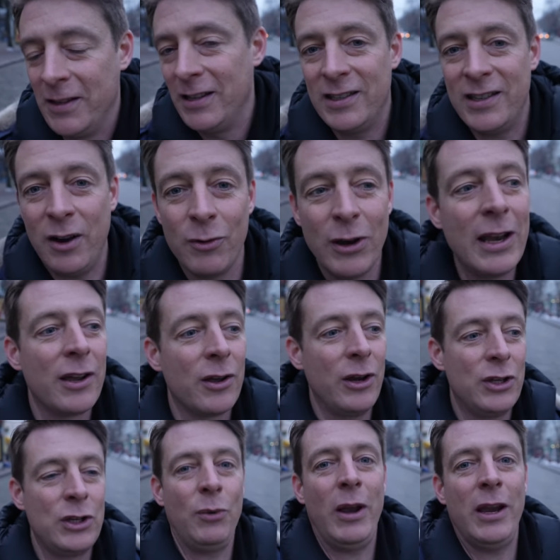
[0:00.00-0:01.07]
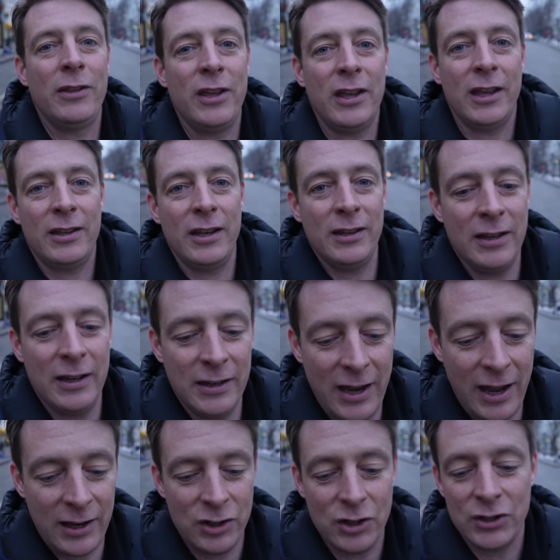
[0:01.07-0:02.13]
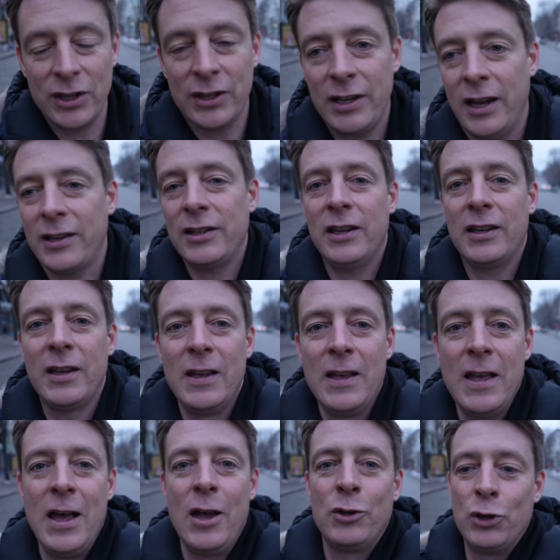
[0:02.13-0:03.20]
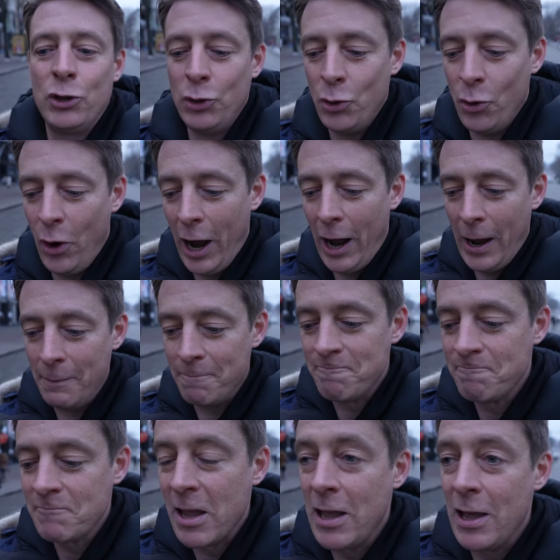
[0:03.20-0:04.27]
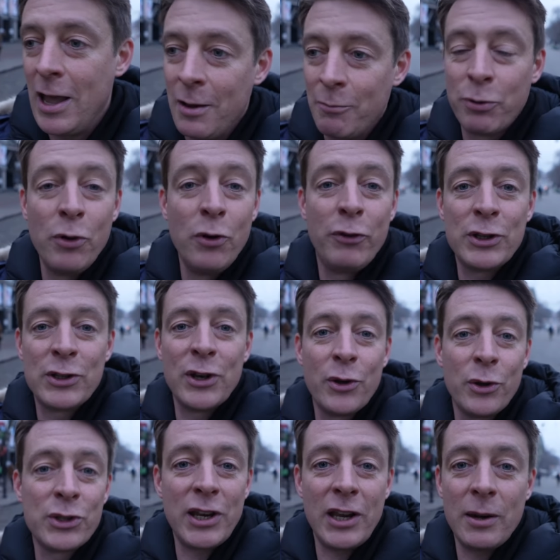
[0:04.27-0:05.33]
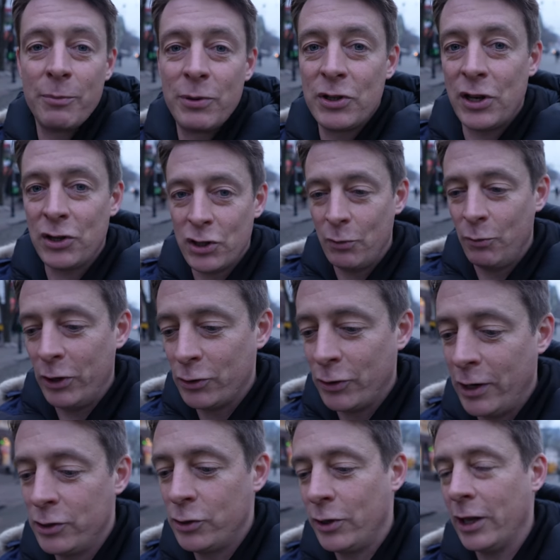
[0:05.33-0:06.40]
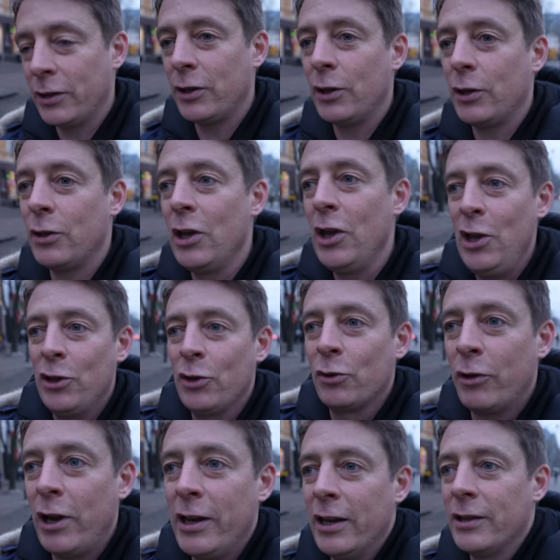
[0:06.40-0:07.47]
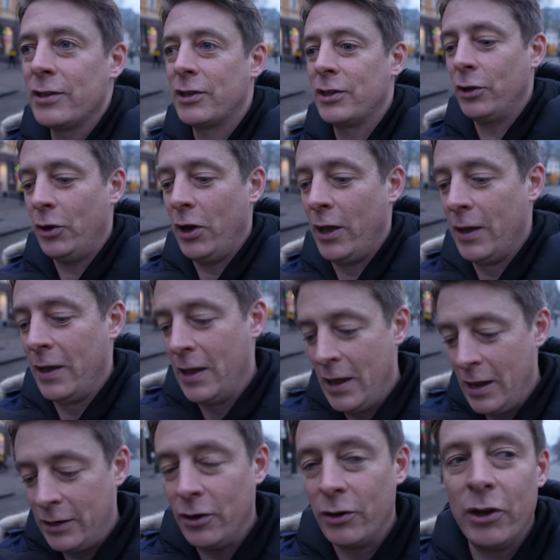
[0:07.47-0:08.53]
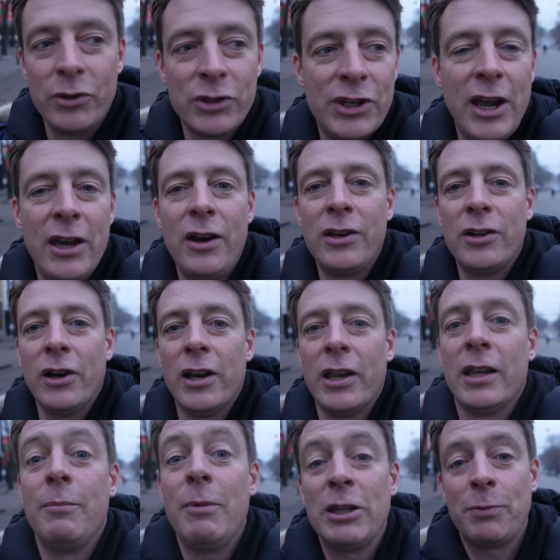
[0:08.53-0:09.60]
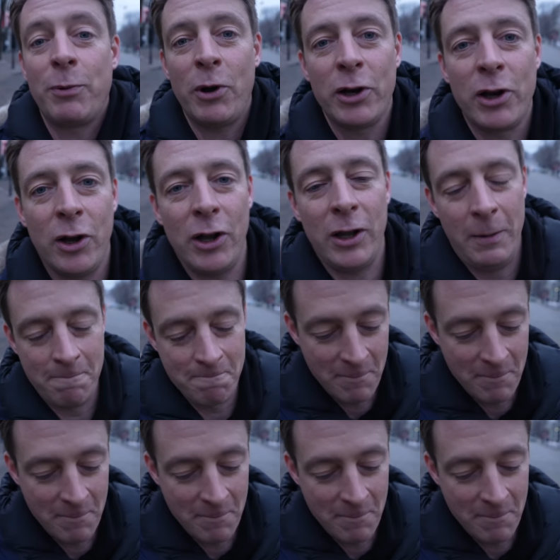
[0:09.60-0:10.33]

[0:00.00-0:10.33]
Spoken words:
he's not really going to do anything at the end of the day. It's just a tactic to improve his negotiating position. We're trying to get the Ukrainians to negotiate under the Minsk Protocol.